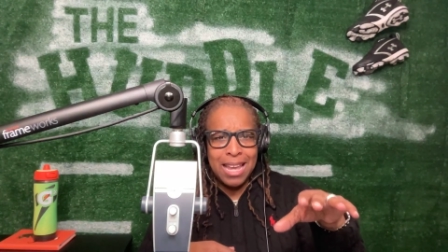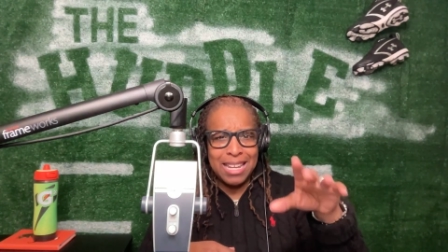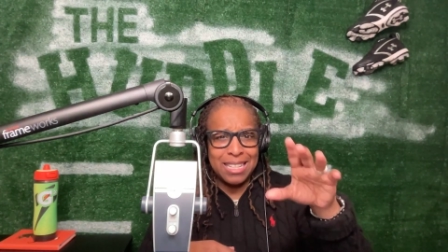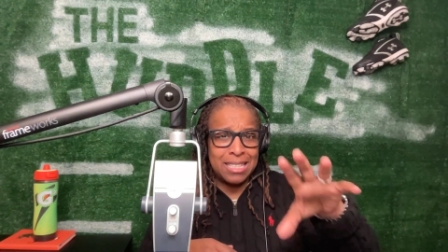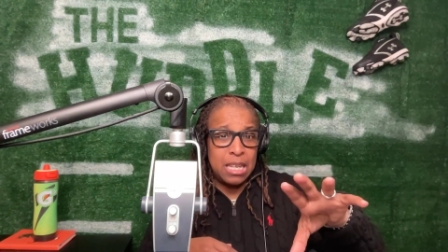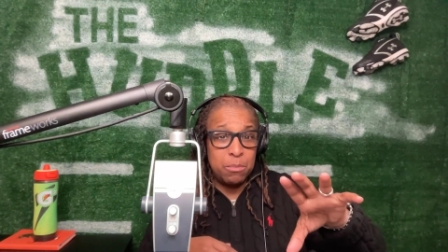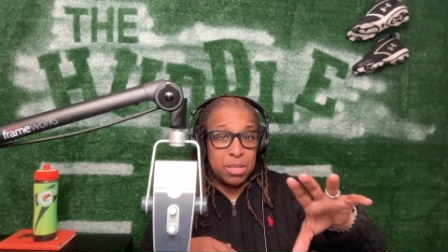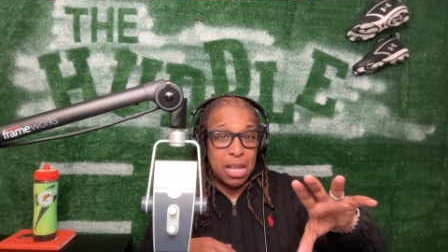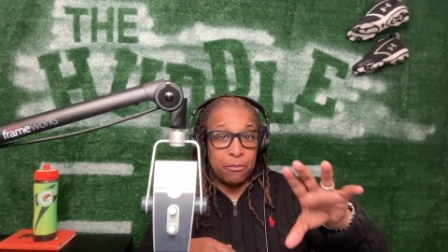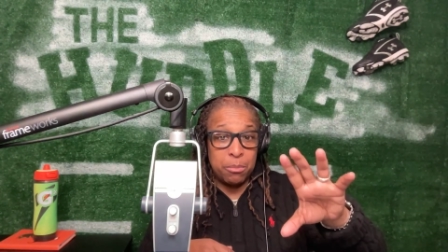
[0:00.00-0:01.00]
And it seems
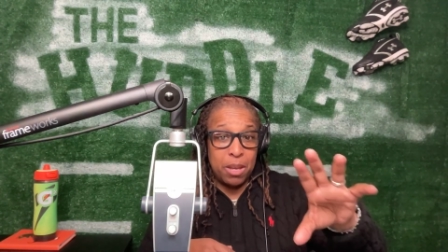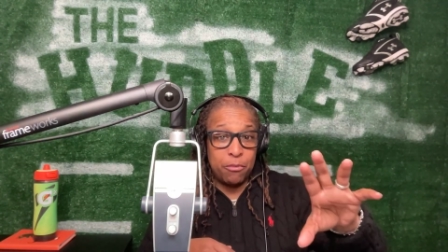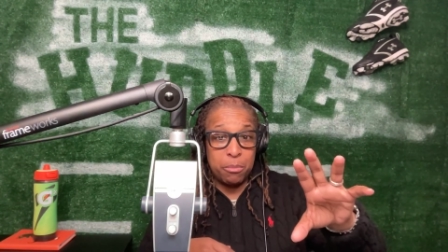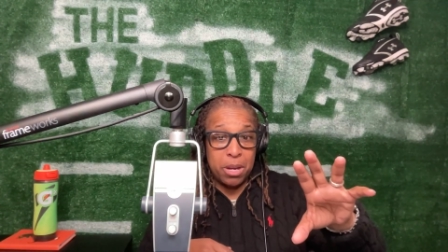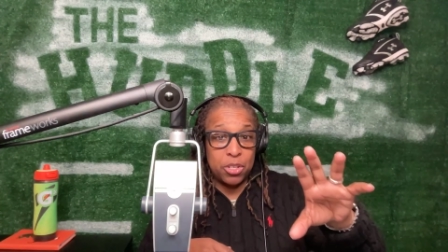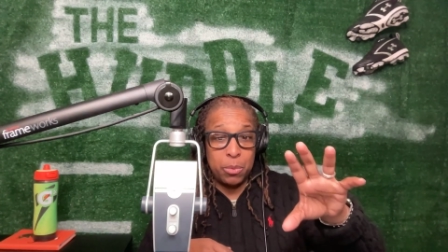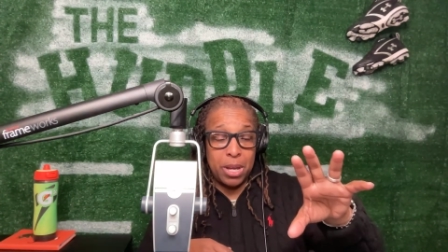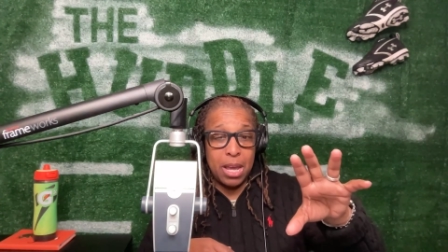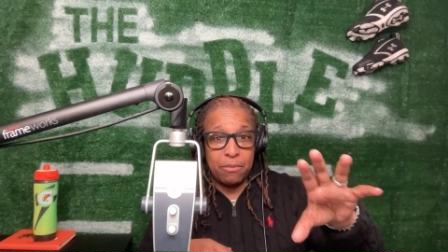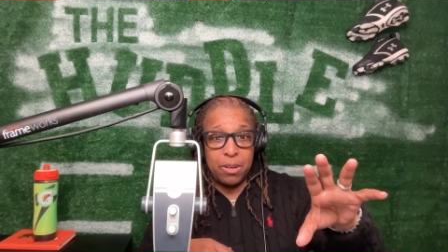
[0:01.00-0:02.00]
like from the information we
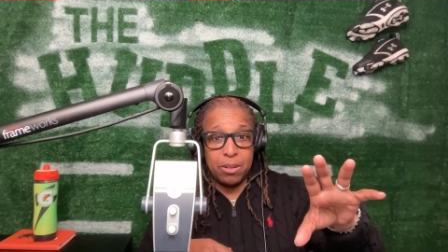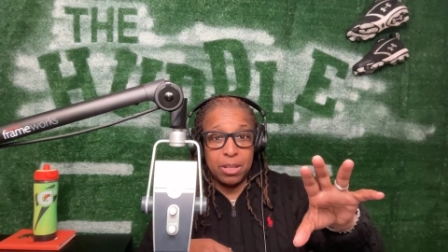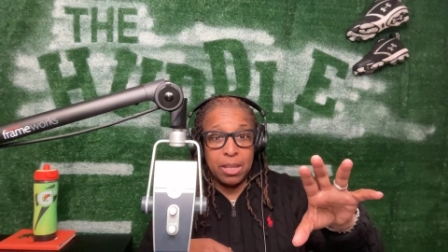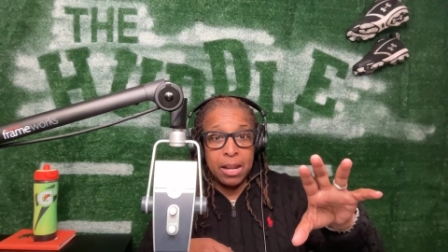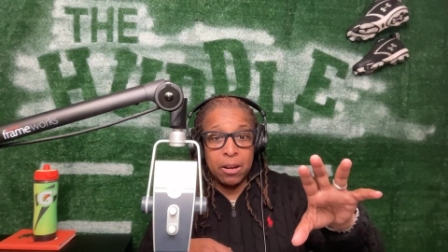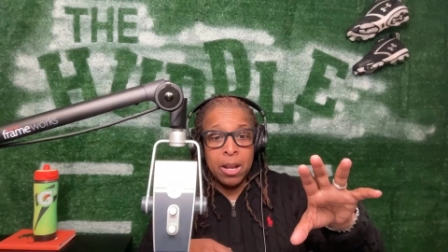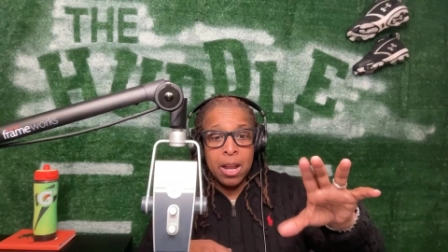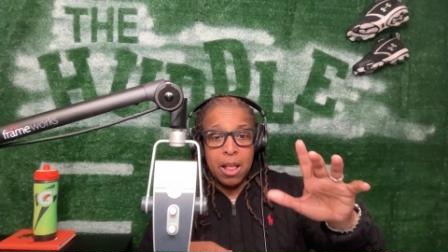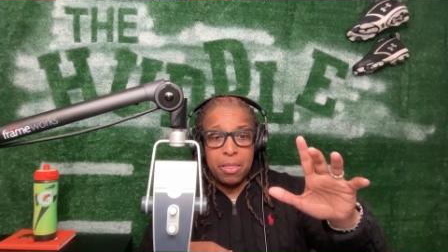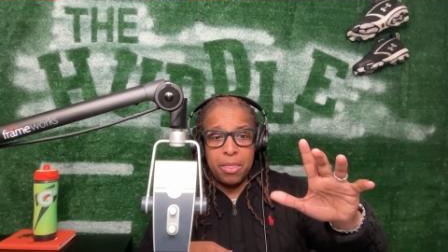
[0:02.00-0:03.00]
have here in the letter
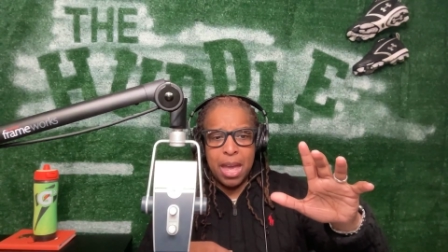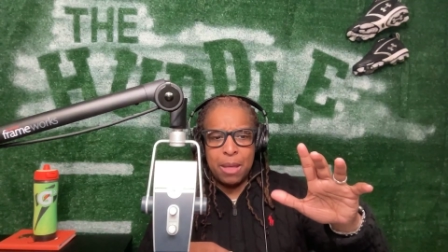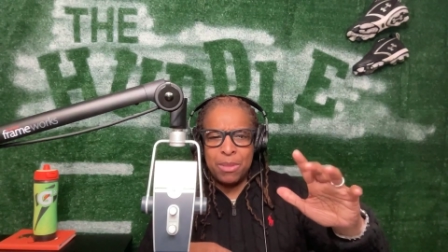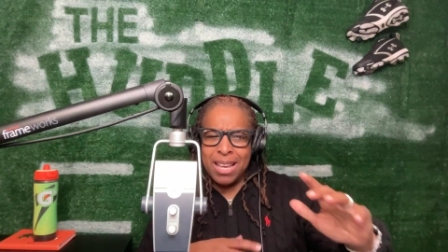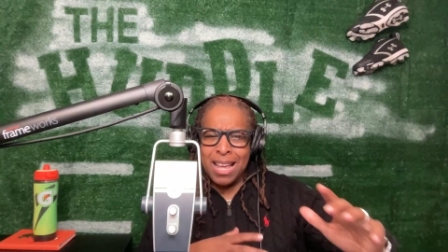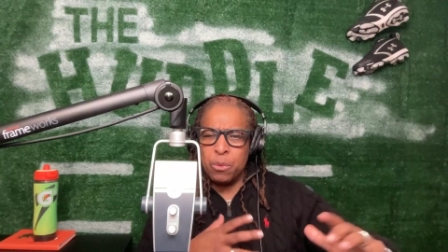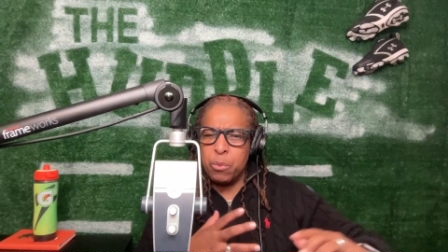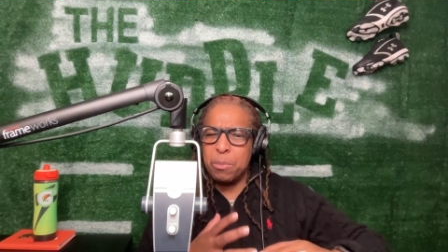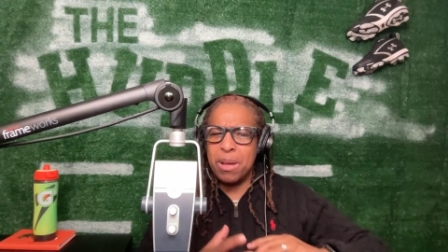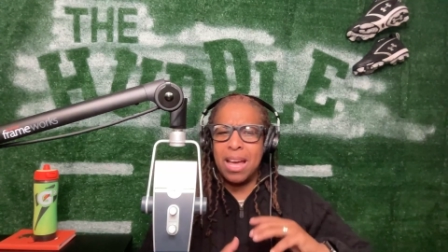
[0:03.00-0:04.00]
that they kind of
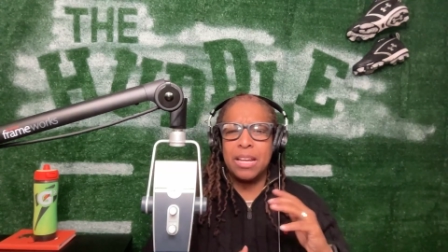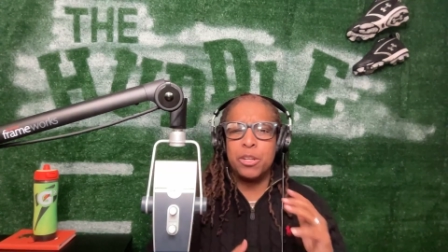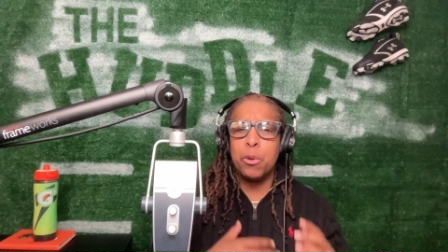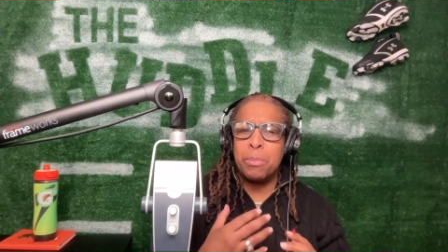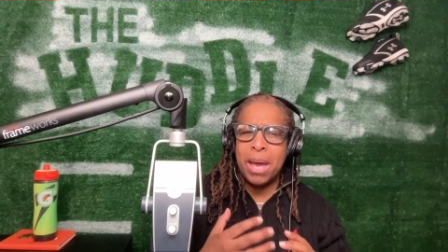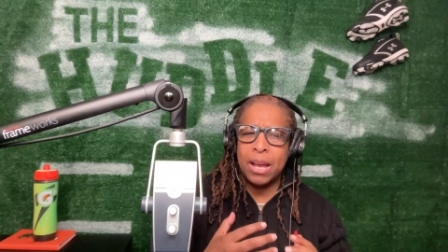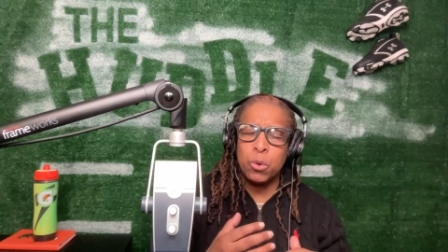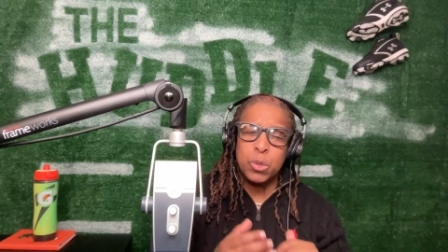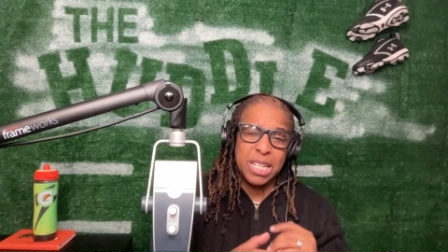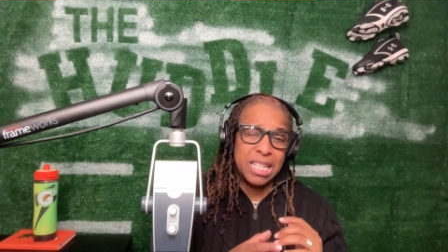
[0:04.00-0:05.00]
went behind your back
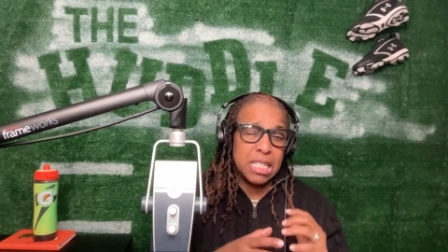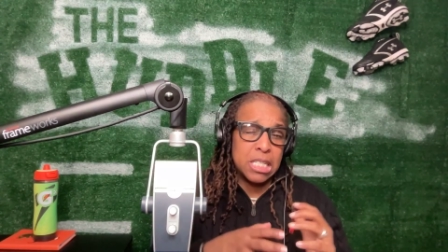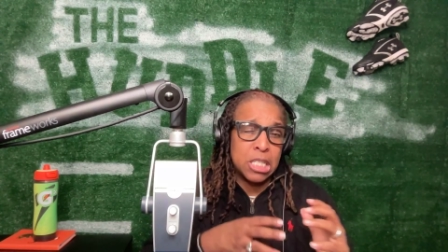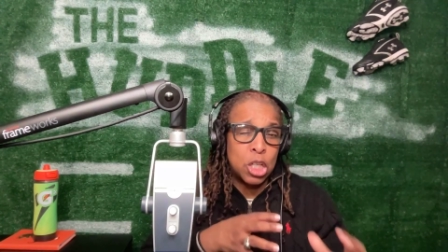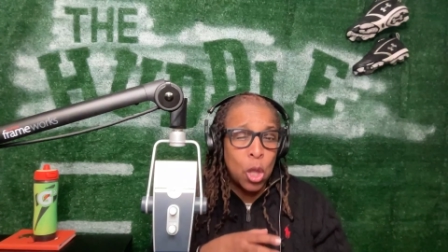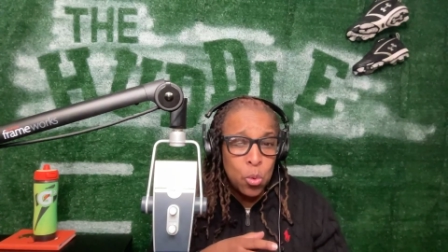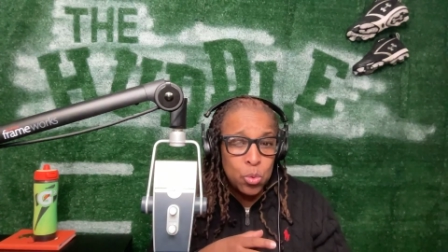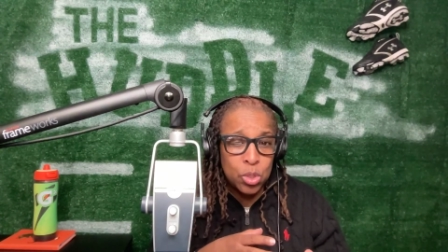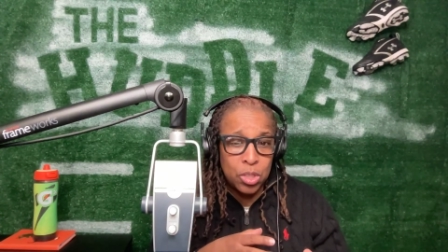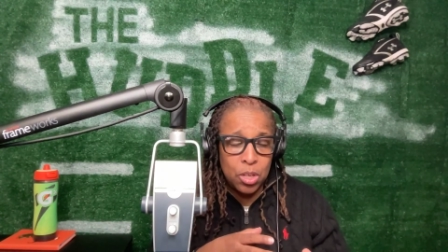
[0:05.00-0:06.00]
or didn't
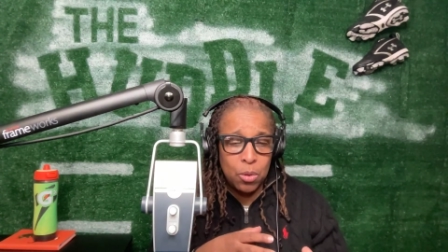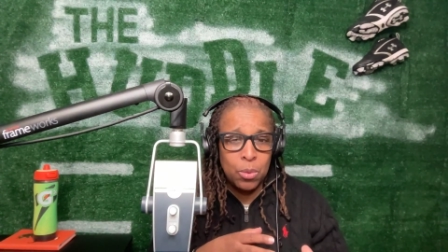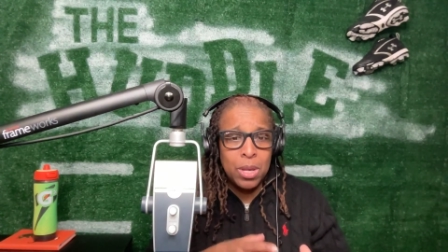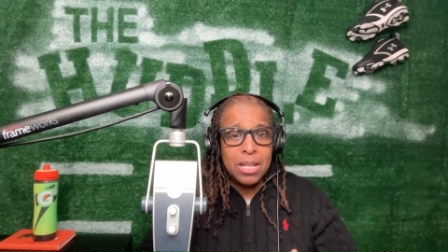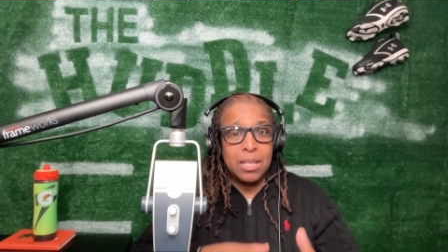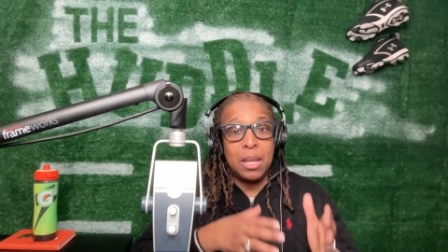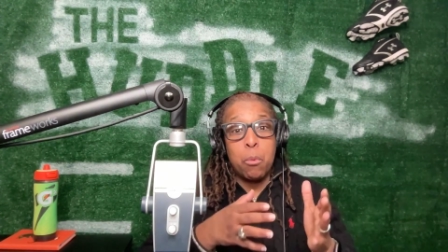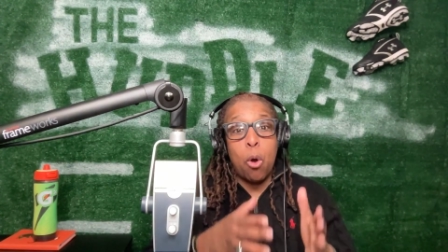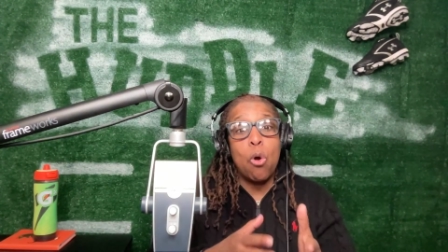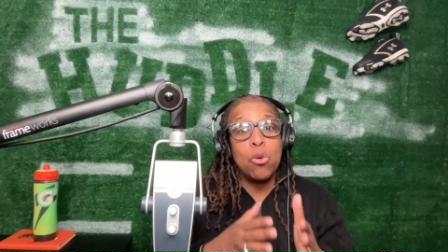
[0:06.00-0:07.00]
disclose to you that they
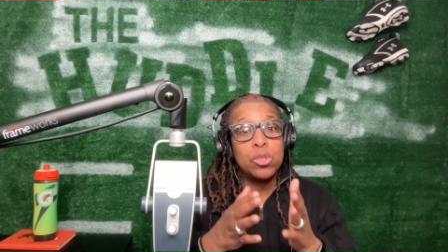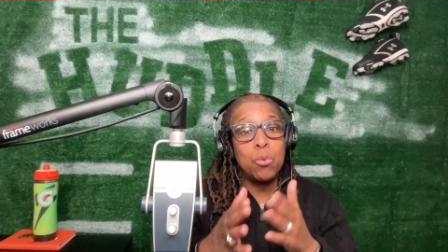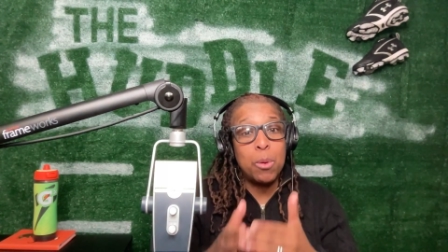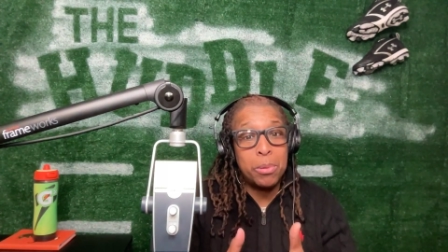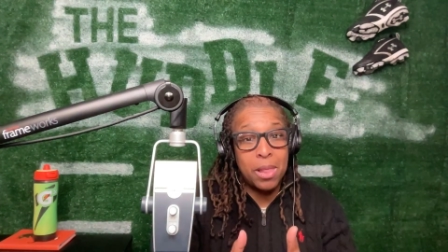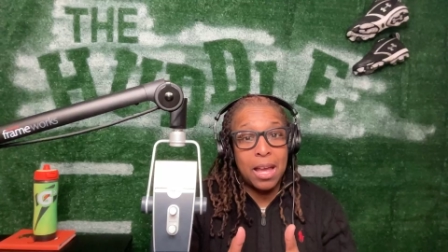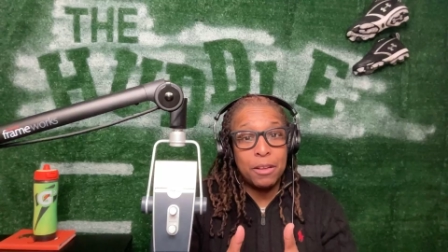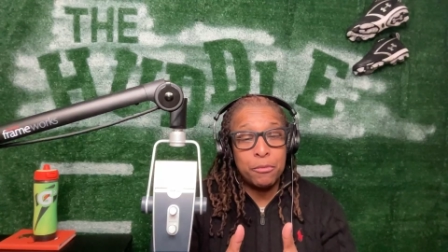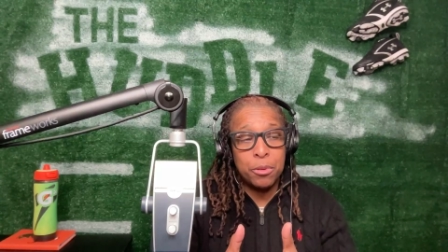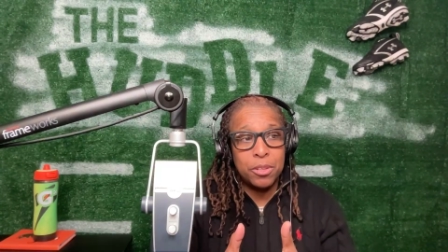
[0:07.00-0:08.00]
were also
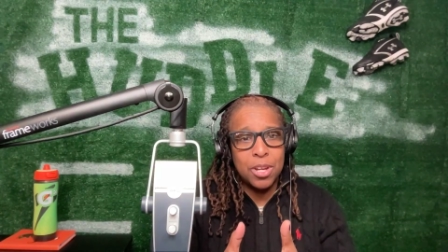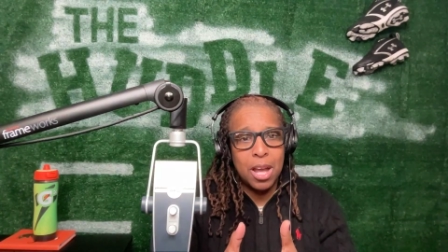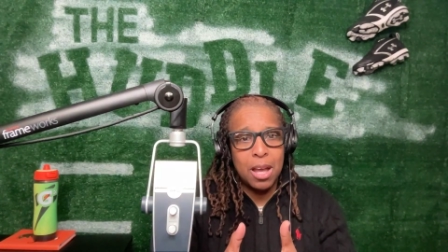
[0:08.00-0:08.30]
applying for the job.